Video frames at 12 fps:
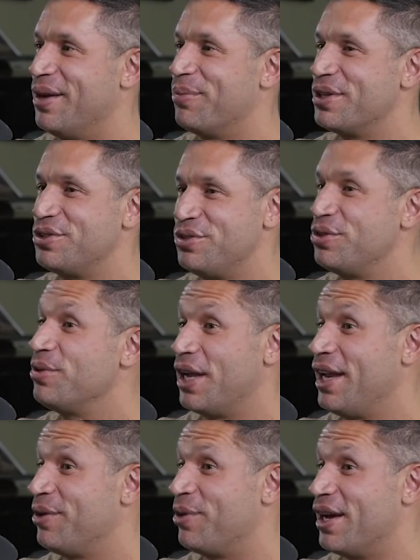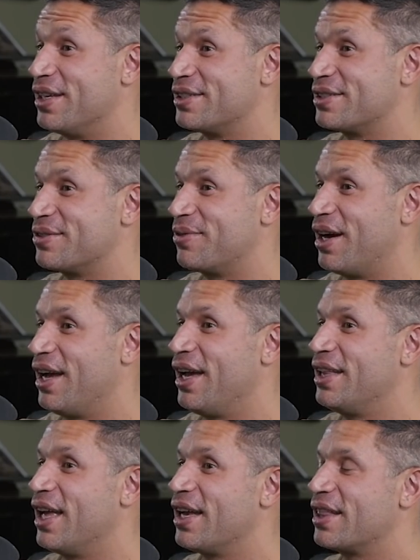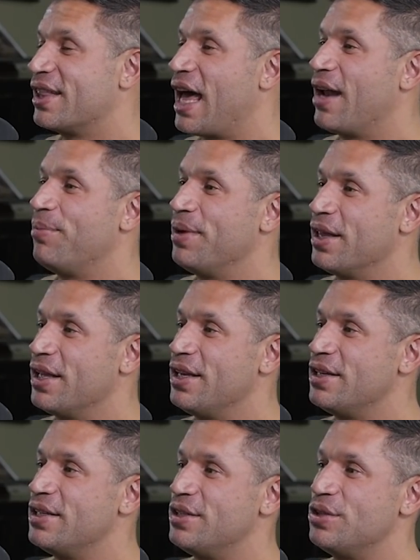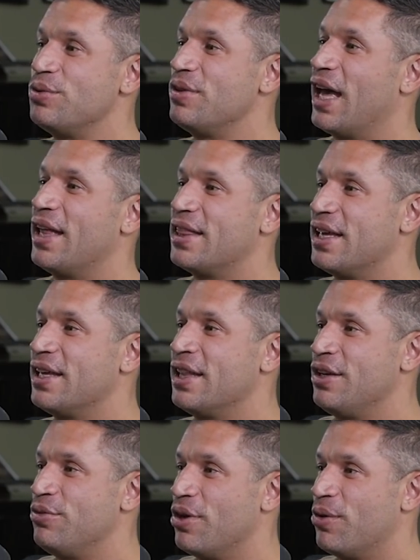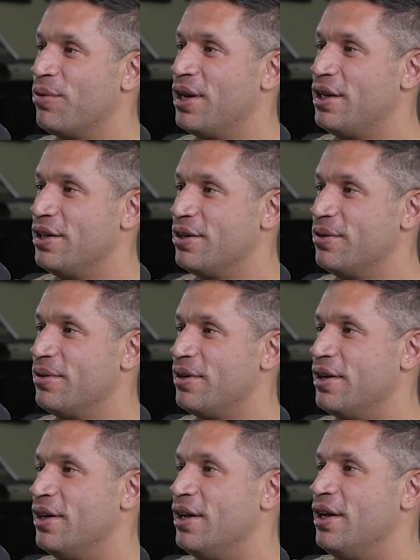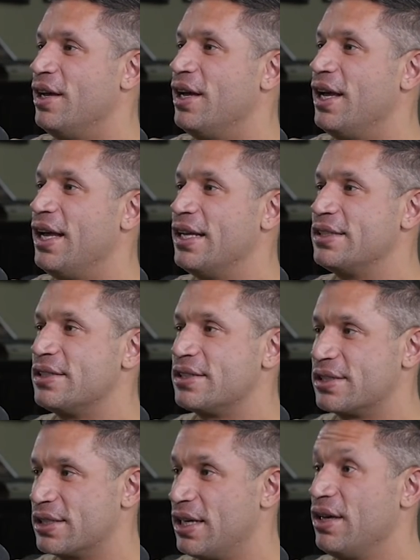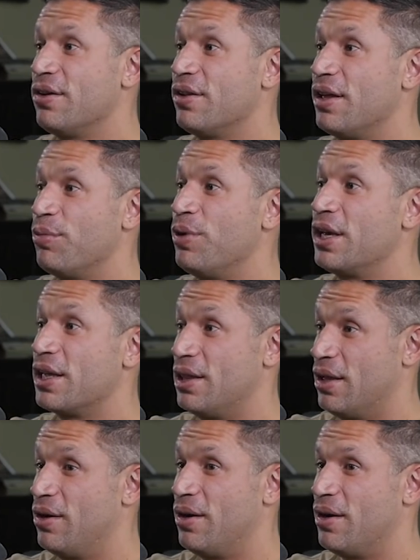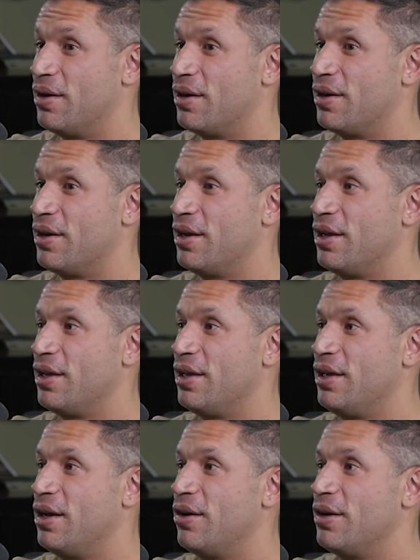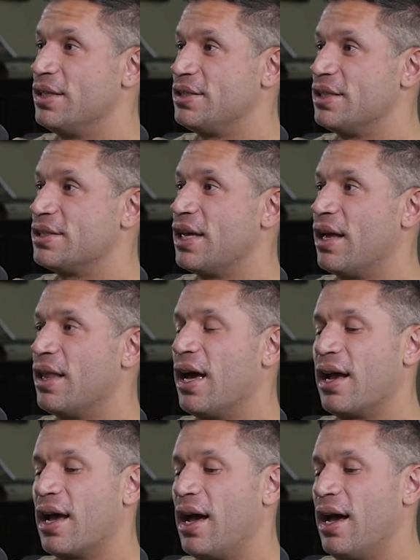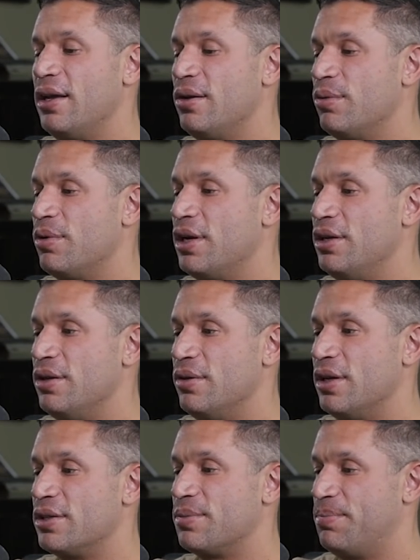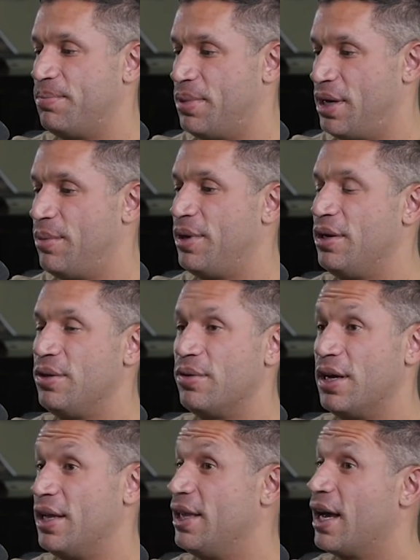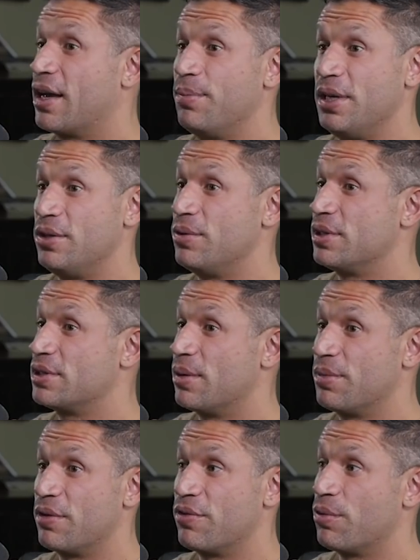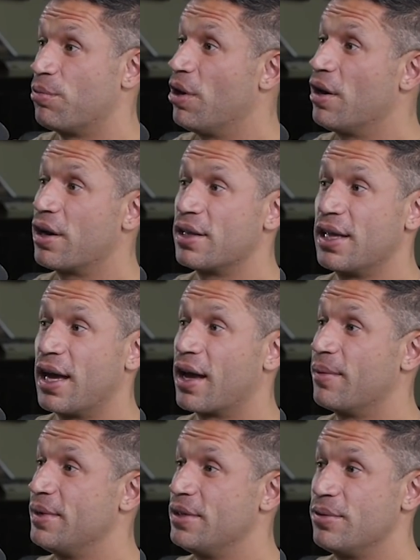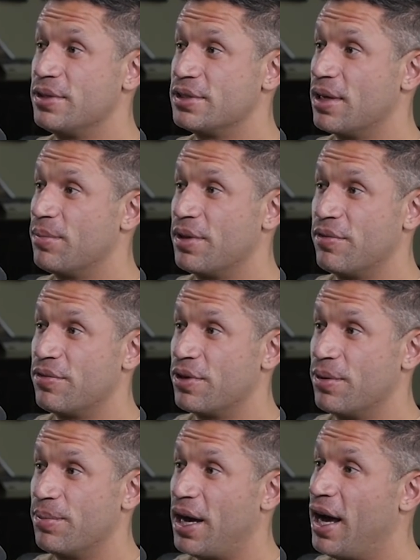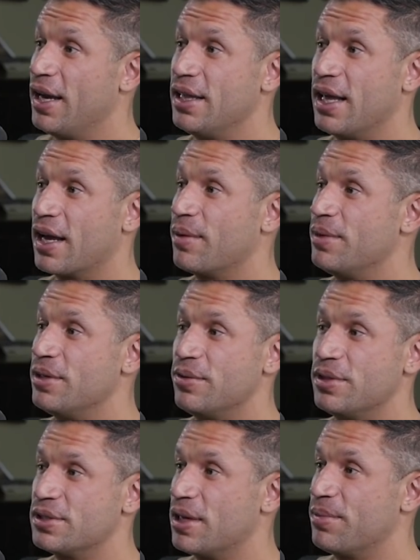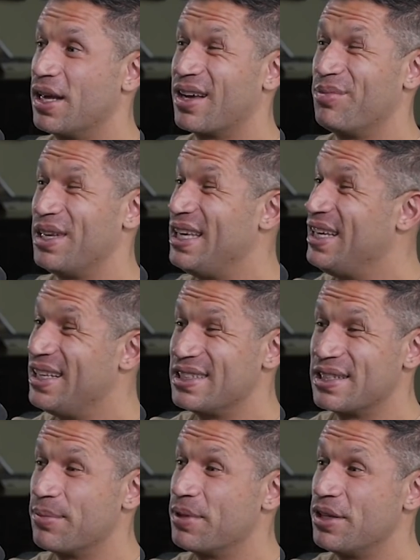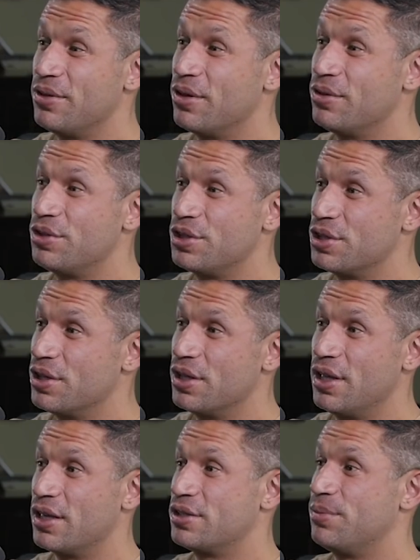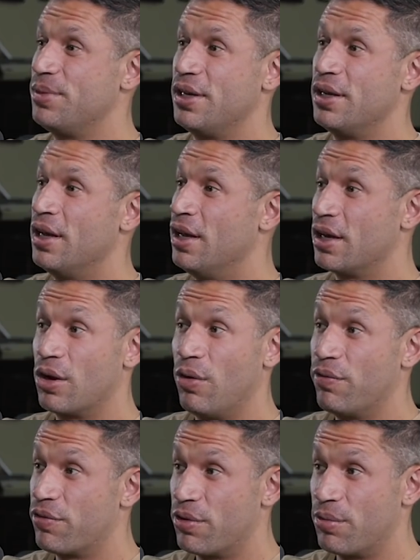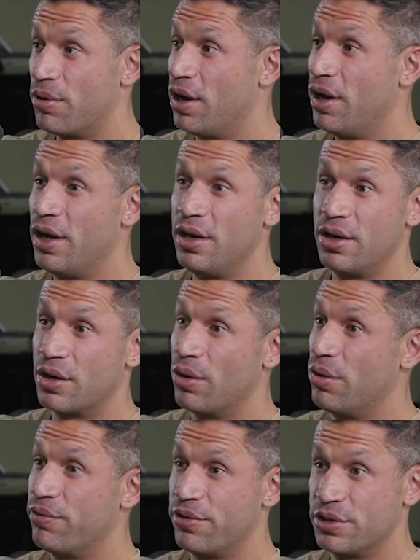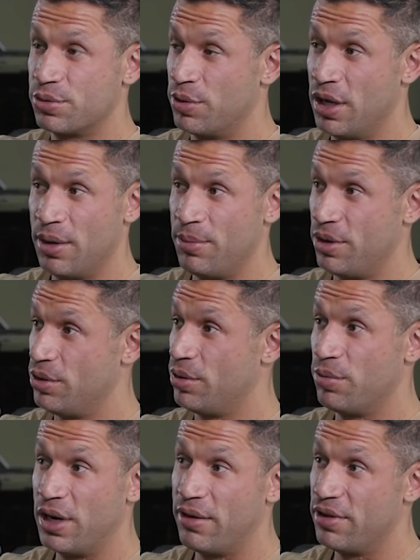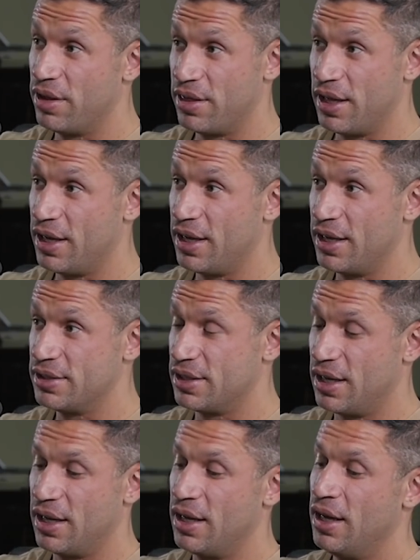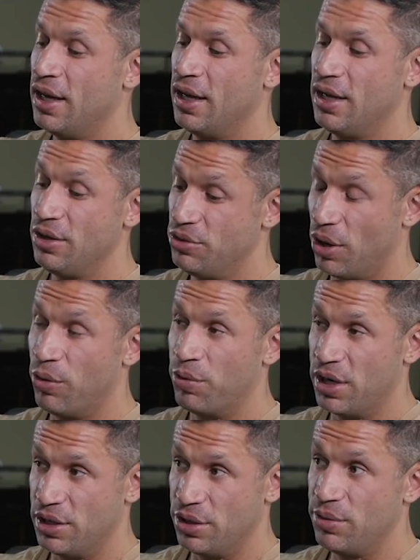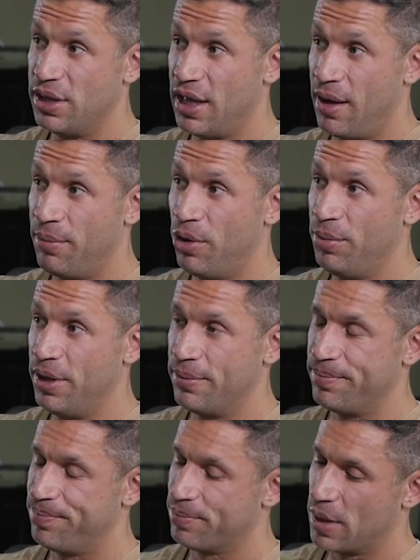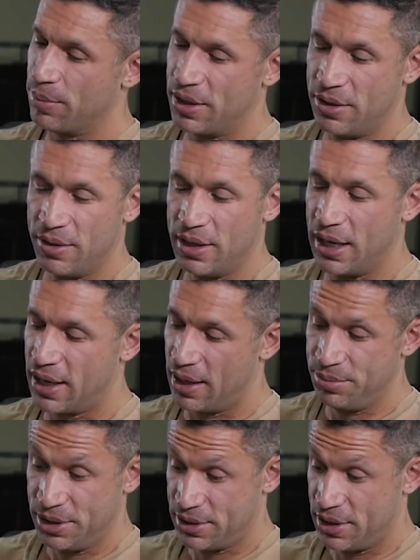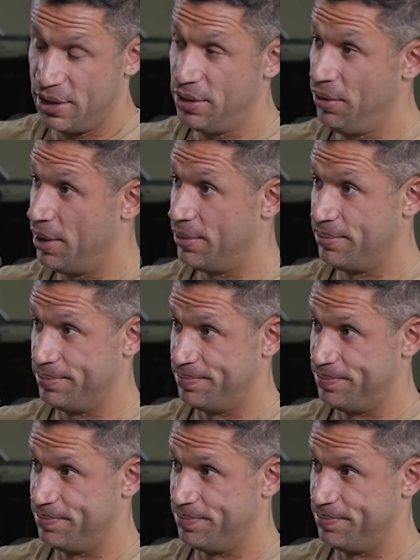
But you do it anyways, right? And like, that ability to do that thing that you don't want to do is a skill that we can learn. That's true. You know, and it's just that, like, I don't want to do this, but I'm going to do it. And that could be doing something for work. That could be doing something for your body. That could be doing something. That could be eating something you know you should. That should be going for a run or going for a swim or doing whatever the thing is that you don't want to do at that moment. But knowing, like, I'm just going to do it.